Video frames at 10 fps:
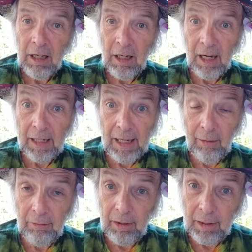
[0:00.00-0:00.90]
I
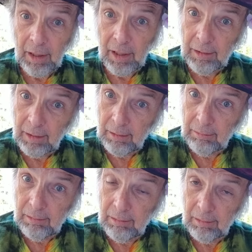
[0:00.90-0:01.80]
got what I got, and
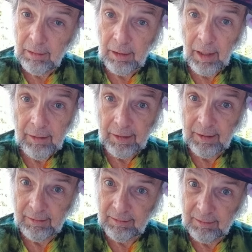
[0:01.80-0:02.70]
you kind of
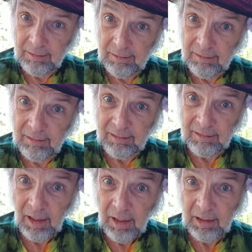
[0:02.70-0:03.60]
get
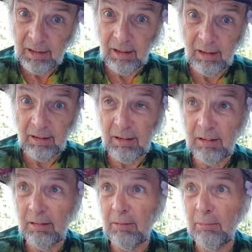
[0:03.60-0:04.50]
stuck there a
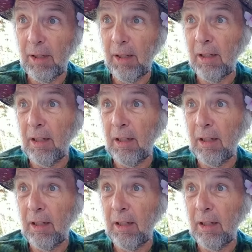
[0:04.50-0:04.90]
little bit.